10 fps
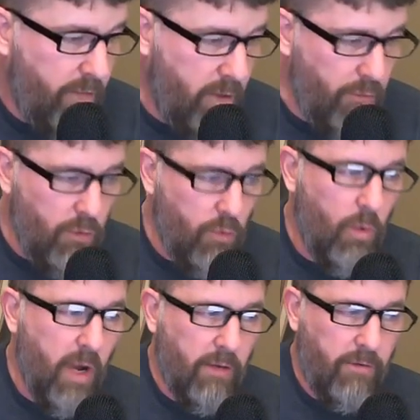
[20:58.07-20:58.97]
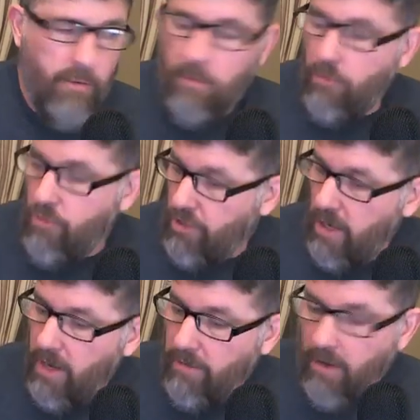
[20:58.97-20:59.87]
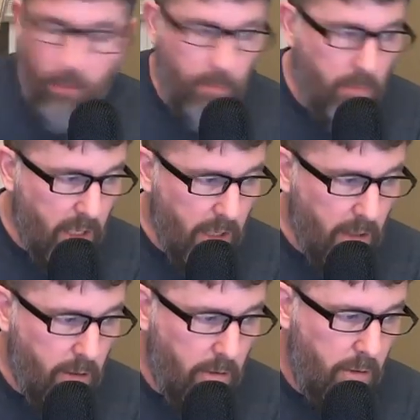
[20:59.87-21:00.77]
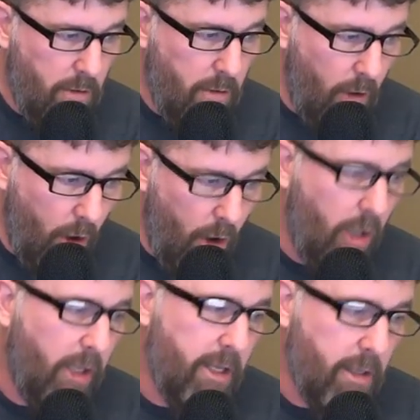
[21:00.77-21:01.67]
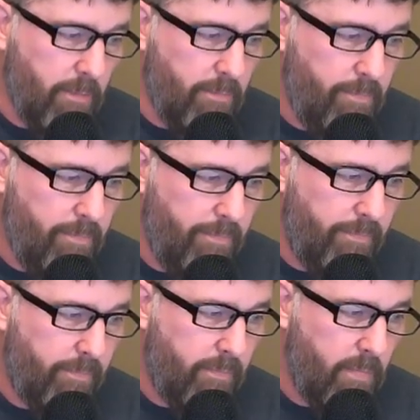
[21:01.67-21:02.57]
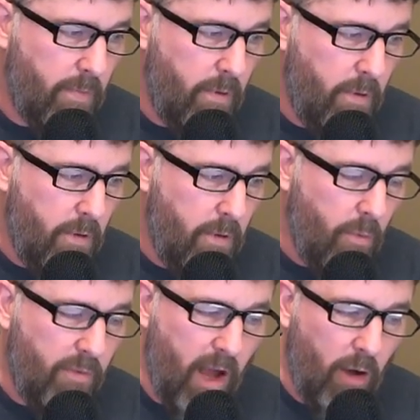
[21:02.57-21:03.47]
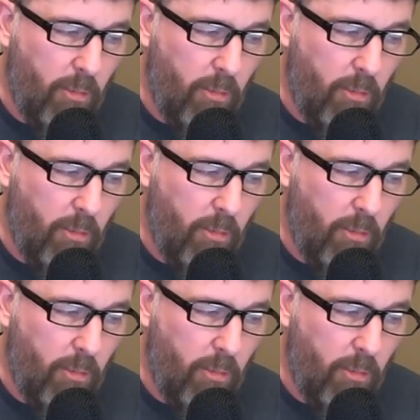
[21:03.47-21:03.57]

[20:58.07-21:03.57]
if you went GHL Mini all in with ALK